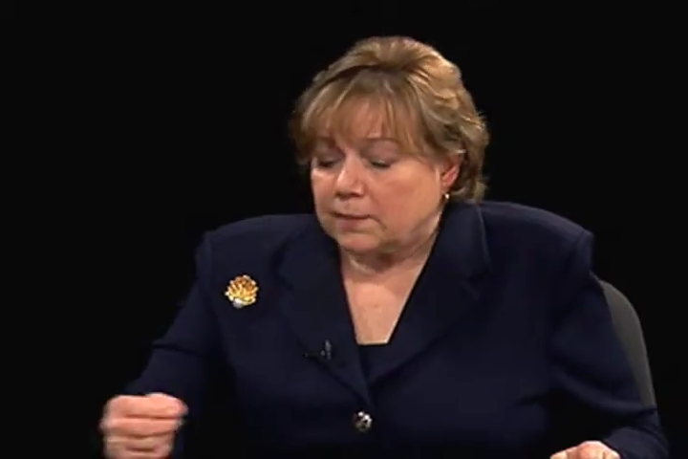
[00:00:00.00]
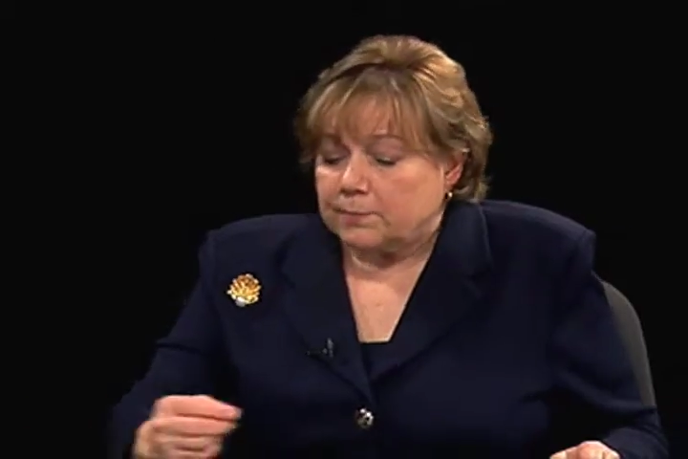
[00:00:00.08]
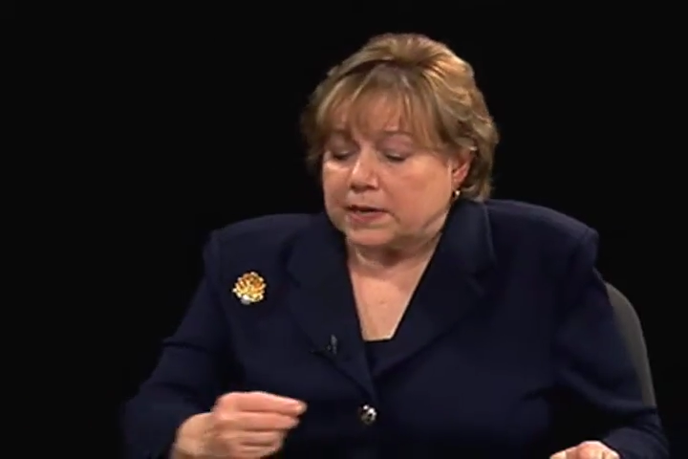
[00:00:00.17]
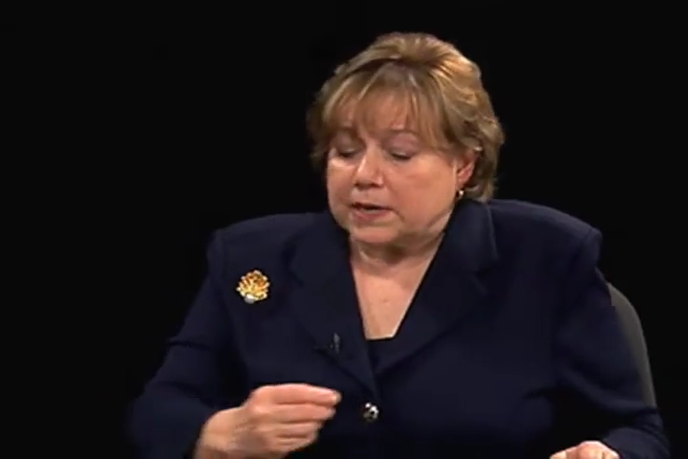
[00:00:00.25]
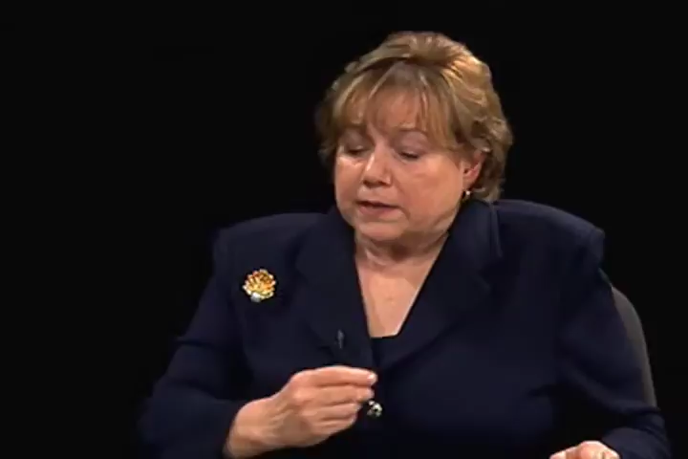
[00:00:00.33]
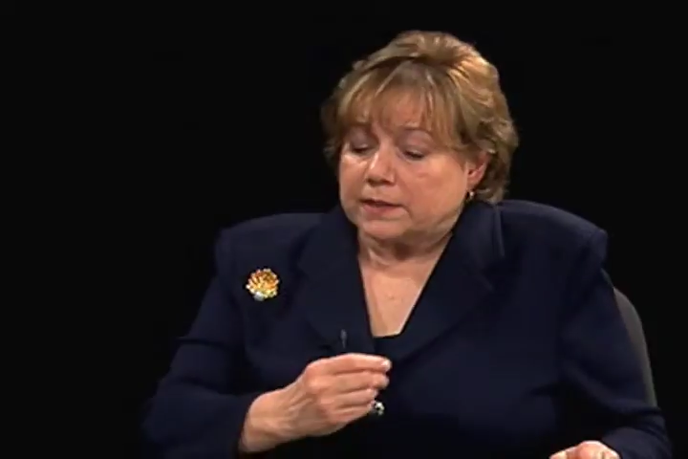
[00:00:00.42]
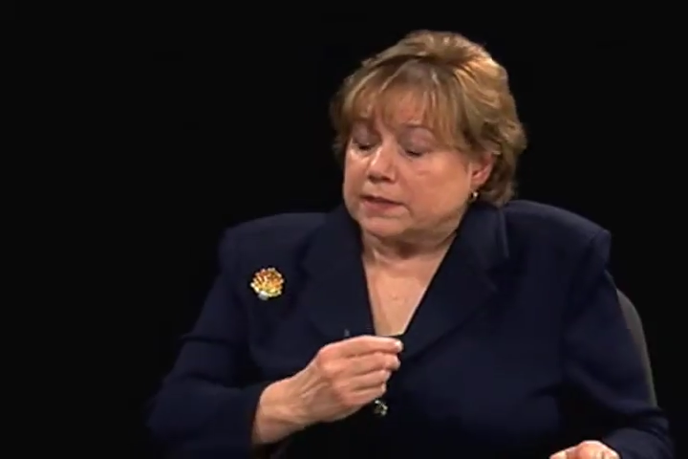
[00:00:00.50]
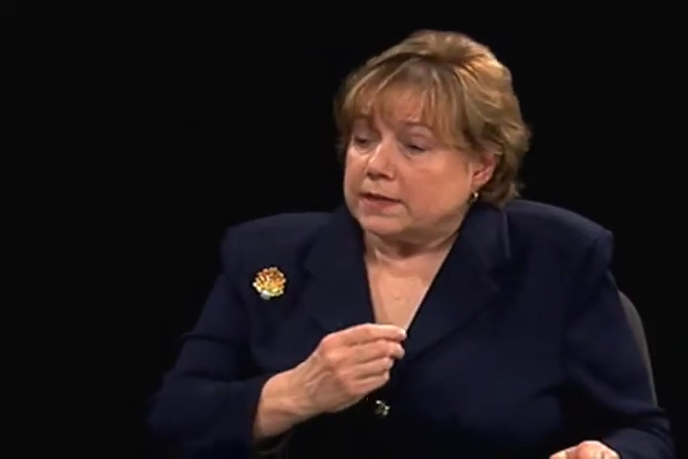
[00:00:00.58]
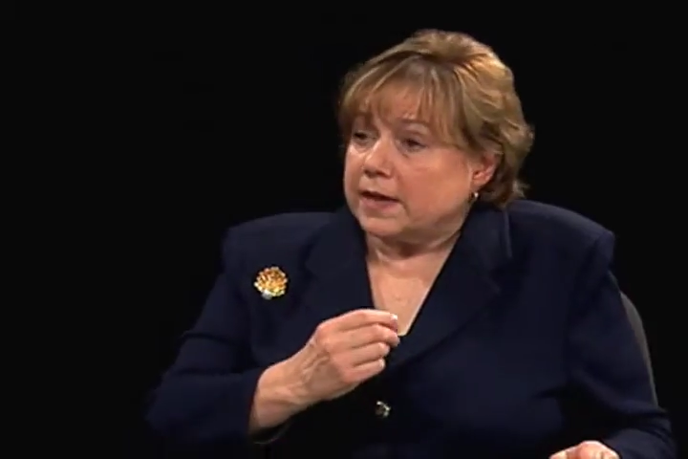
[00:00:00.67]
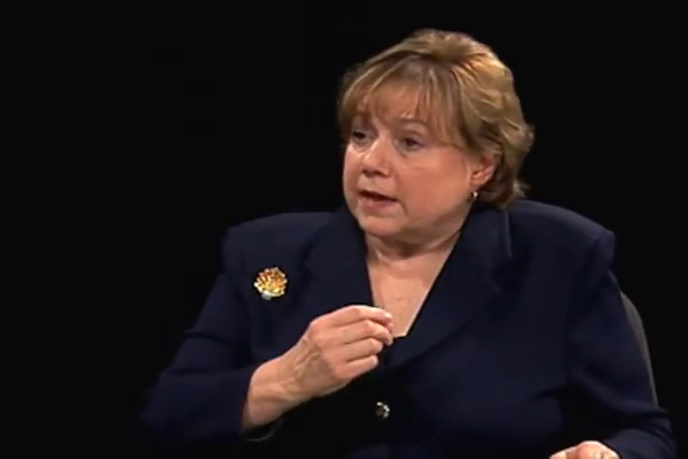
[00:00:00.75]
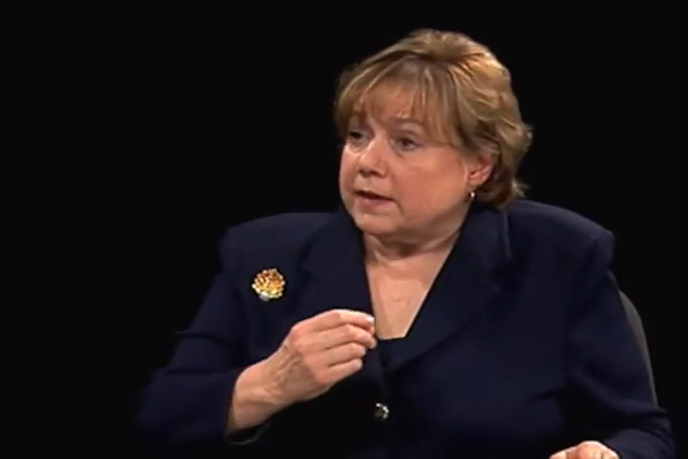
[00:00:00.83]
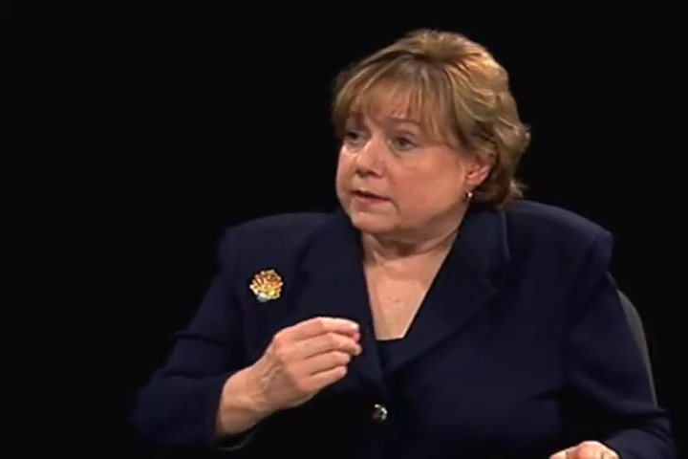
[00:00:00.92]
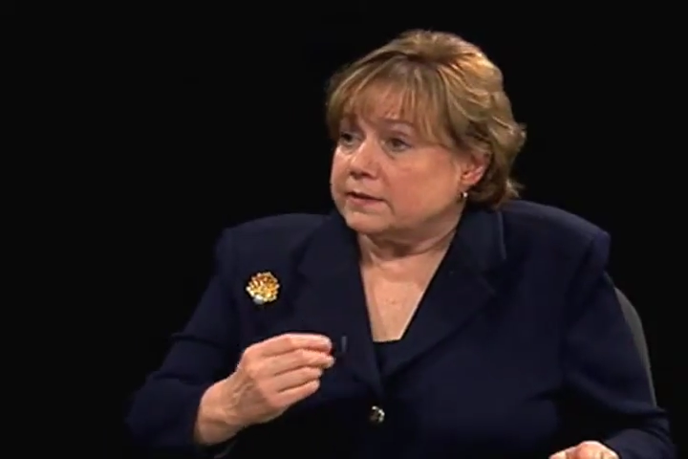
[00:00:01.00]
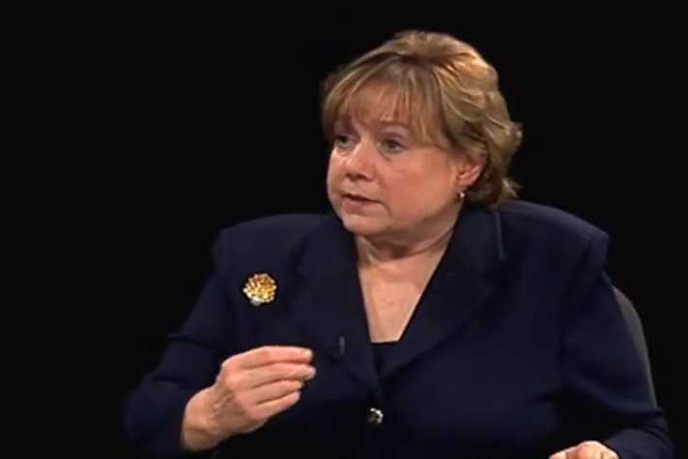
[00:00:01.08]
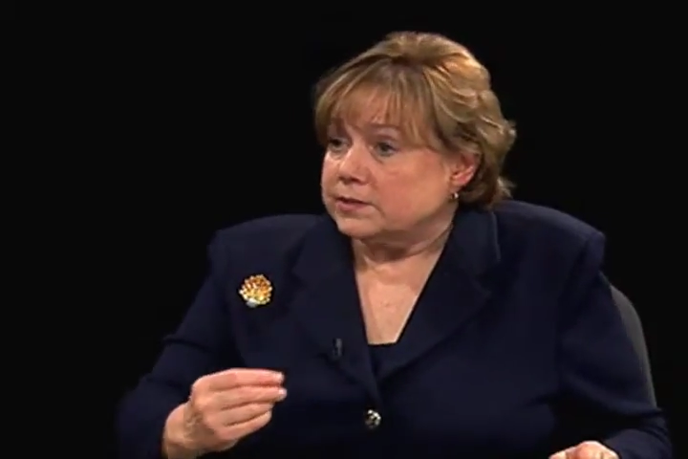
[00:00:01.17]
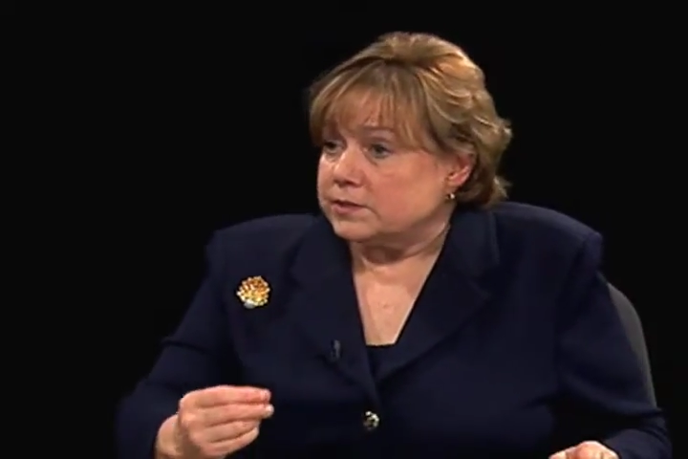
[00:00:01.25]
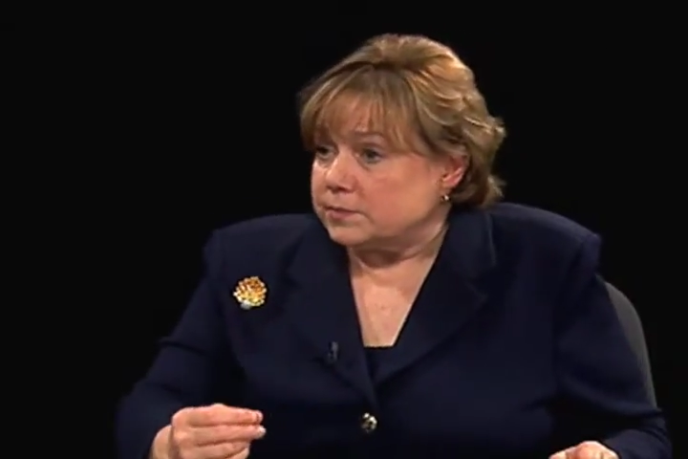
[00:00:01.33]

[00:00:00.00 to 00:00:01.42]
But I think aid needs